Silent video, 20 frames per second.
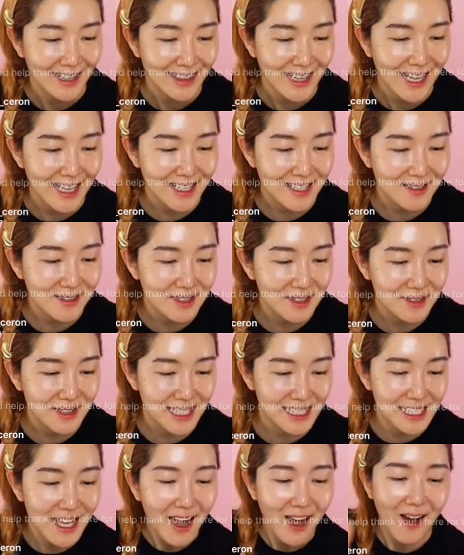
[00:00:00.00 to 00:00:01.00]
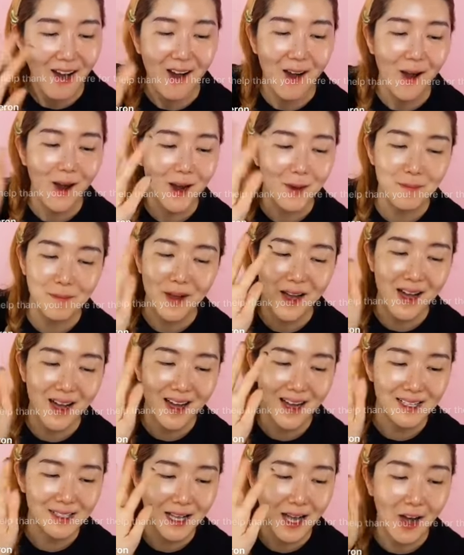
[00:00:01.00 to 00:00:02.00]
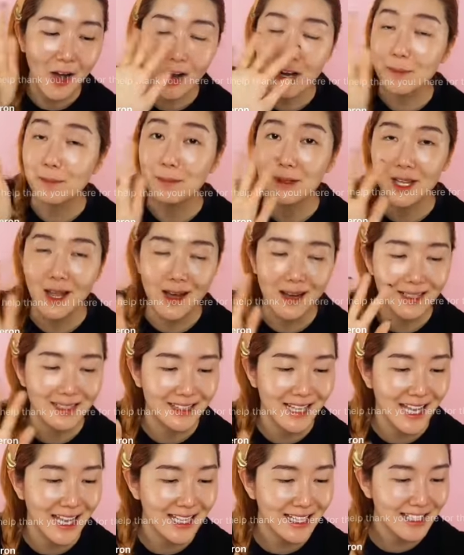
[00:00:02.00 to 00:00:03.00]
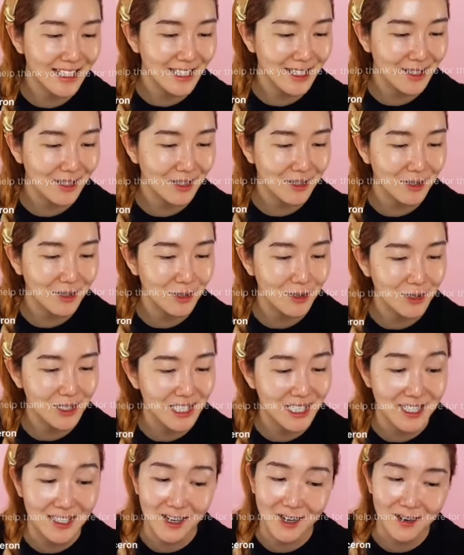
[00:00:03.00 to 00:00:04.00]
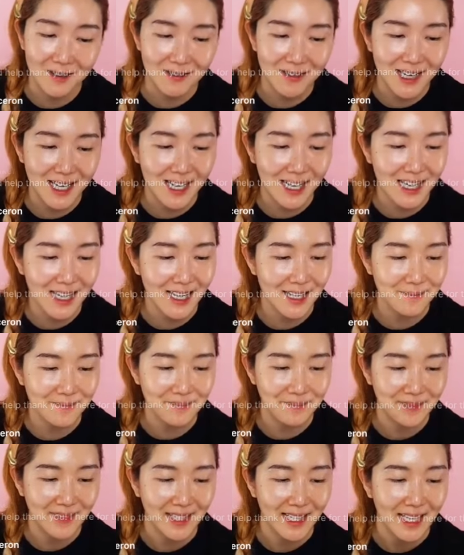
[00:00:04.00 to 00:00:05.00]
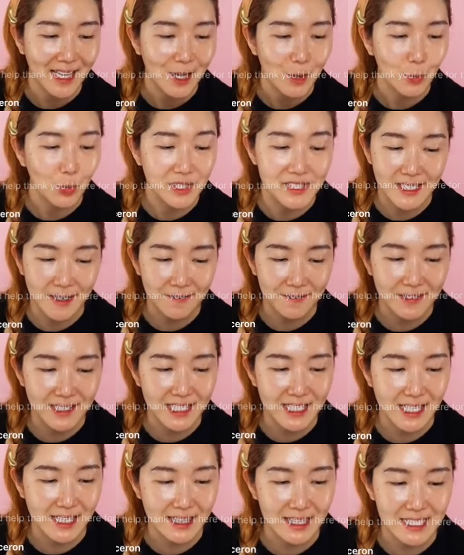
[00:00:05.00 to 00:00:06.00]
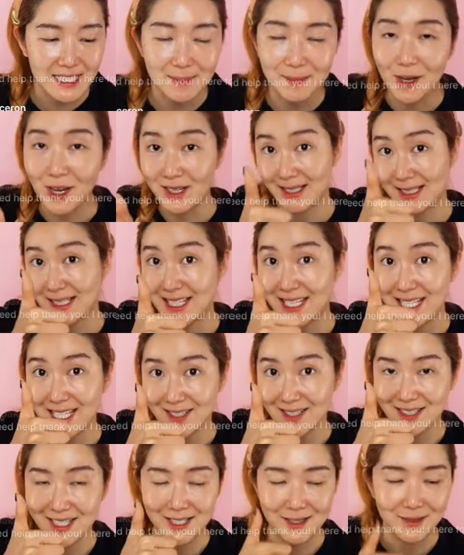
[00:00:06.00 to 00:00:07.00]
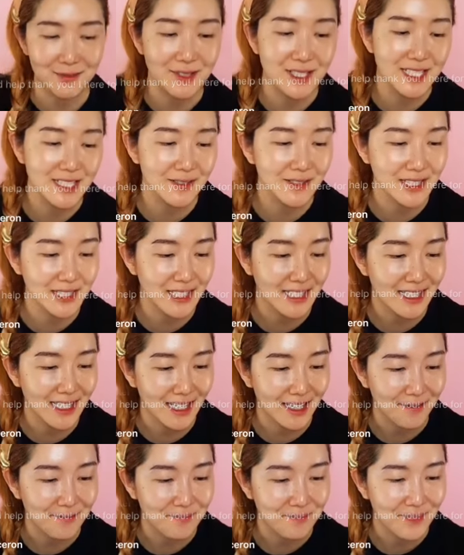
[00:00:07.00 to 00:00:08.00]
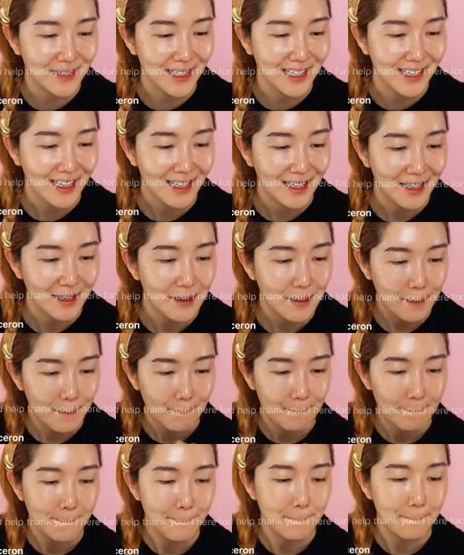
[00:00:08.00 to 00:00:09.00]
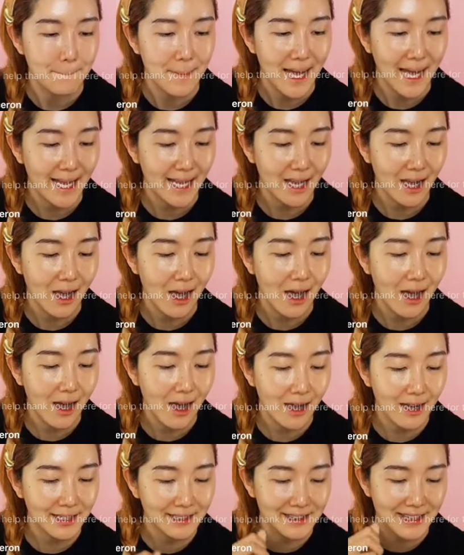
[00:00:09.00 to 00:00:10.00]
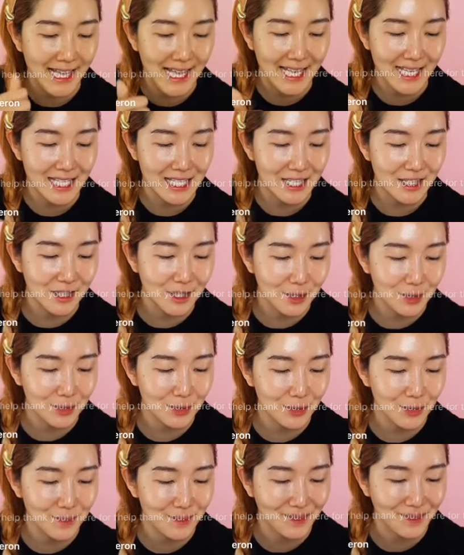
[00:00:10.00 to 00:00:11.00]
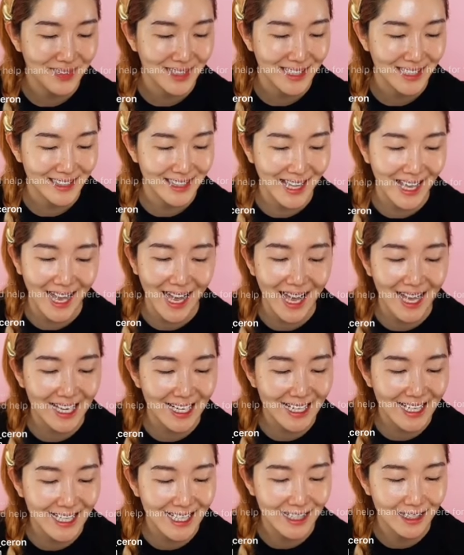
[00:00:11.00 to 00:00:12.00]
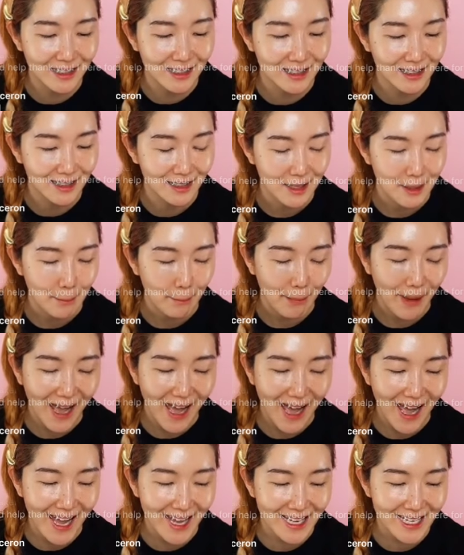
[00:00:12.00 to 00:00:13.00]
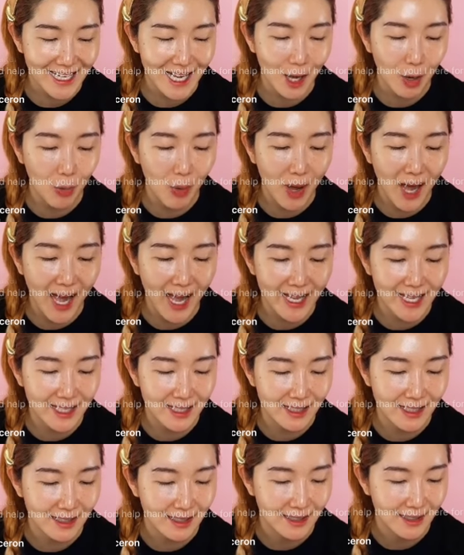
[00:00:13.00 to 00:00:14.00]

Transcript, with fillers: Thank you, Eunice. Uh, art box, art block, thank you. Kiara. We'll definitely get this box. Kiara, it's really, really good. My Hong, thank you. Tehali, bye. Kawaii.